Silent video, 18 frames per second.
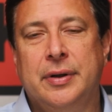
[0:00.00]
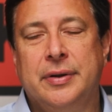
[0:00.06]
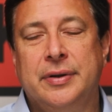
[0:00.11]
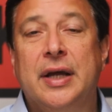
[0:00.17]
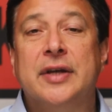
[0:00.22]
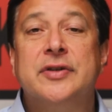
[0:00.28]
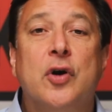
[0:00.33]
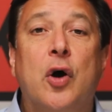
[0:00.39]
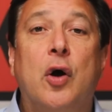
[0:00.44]

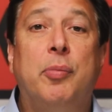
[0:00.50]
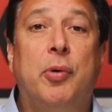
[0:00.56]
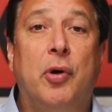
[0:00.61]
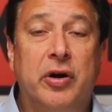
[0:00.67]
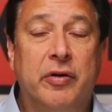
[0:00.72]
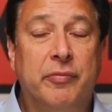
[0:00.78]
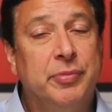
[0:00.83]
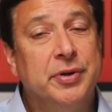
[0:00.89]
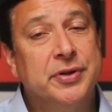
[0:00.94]
That's all
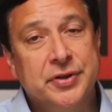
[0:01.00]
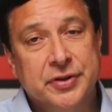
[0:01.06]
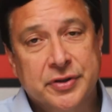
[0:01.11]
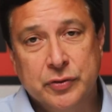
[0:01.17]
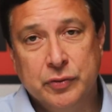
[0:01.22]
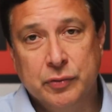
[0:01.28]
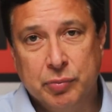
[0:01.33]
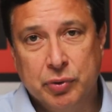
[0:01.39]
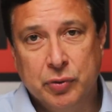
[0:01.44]
part of business
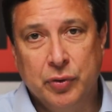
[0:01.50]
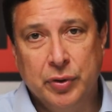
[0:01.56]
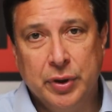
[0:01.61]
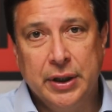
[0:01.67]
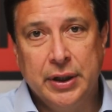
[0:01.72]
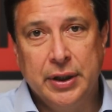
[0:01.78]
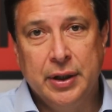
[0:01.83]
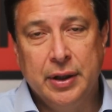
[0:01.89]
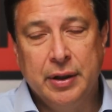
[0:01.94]
to
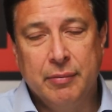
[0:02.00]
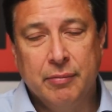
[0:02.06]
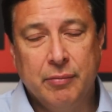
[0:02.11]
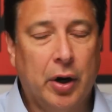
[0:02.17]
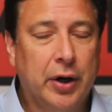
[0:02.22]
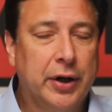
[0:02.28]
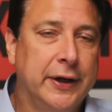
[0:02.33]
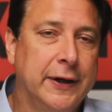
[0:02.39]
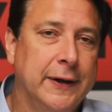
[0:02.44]
employee
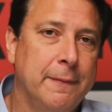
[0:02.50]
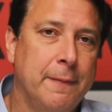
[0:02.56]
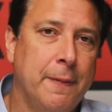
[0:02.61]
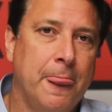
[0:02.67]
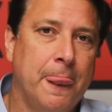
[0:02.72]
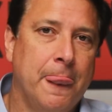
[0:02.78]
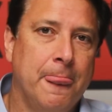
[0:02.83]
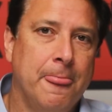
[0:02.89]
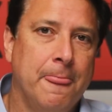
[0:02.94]
marketing
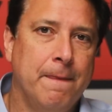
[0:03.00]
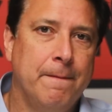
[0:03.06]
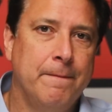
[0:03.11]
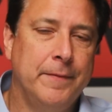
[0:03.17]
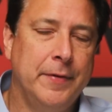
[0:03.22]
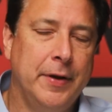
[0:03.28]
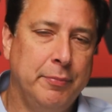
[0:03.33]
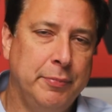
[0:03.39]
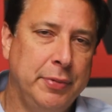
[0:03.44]

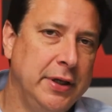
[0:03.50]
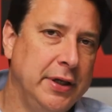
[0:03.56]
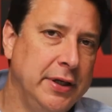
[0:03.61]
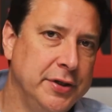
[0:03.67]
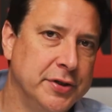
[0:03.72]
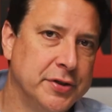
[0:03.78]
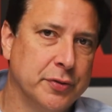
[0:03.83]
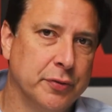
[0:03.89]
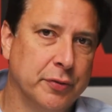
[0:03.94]
and
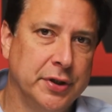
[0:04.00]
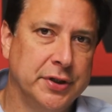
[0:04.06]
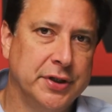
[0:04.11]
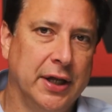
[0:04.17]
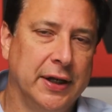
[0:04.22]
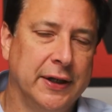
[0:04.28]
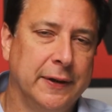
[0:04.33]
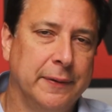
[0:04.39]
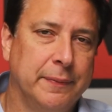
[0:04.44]
B2E
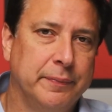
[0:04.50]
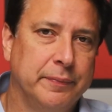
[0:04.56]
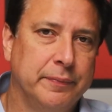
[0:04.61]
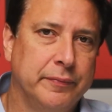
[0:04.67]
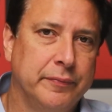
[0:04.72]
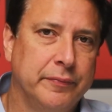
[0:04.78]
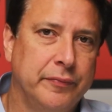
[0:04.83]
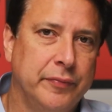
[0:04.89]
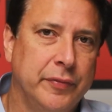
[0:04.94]
storytelling.
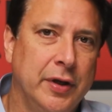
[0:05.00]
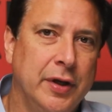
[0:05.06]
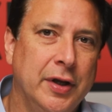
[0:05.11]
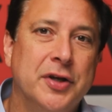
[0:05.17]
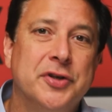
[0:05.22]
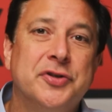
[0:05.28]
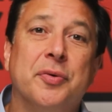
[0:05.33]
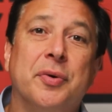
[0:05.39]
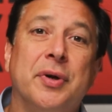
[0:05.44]

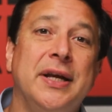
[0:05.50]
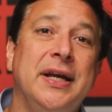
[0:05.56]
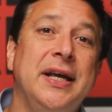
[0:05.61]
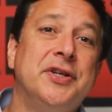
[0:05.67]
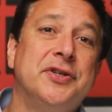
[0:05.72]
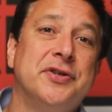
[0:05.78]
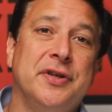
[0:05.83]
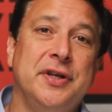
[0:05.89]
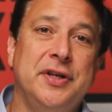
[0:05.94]
So in
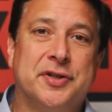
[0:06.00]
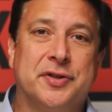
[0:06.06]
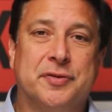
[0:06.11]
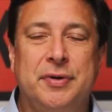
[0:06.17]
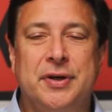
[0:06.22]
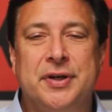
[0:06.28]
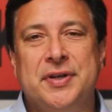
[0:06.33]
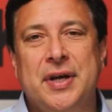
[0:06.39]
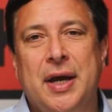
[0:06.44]
each of these
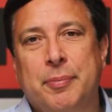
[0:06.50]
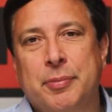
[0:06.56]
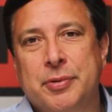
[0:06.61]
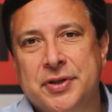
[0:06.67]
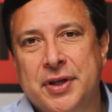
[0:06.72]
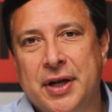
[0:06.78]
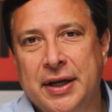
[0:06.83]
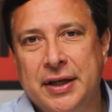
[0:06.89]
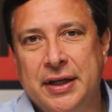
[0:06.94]
three
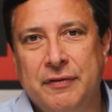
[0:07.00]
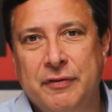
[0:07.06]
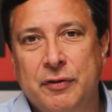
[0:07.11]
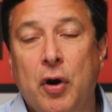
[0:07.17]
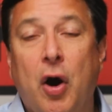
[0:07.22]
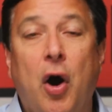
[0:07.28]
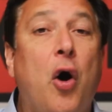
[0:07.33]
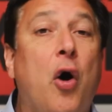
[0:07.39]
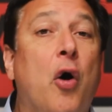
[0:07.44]
examples that I give
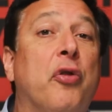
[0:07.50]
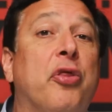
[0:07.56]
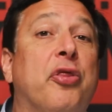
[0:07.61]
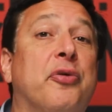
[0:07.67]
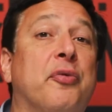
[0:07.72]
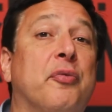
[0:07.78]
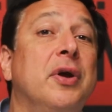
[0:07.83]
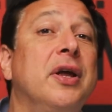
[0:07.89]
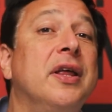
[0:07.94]
you, all
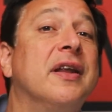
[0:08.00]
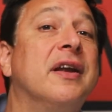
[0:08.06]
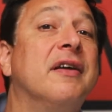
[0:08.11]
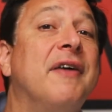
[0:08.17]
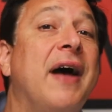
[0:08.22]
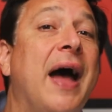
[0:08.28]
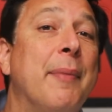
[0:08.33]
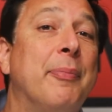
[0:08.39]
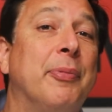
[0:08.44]
three that
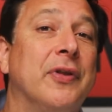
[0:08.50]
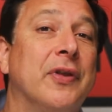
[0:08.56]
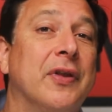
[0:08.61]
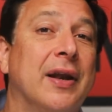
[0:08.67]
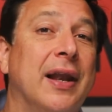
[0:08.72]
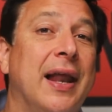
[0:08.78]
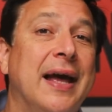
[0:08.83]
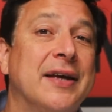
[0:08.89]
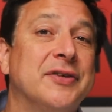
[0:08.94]
have happened in
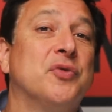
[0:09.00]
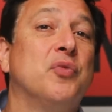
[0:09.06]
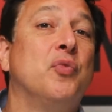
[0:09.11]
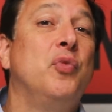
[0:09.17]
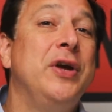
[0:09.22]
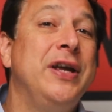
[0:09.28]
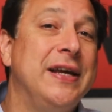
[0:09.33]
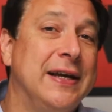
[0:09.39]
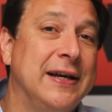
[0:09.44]
the last
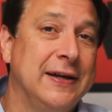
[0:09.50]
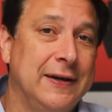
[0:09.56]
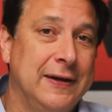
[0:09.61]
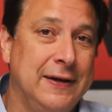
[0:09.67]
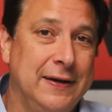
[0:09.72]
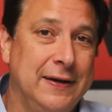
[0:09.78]
week,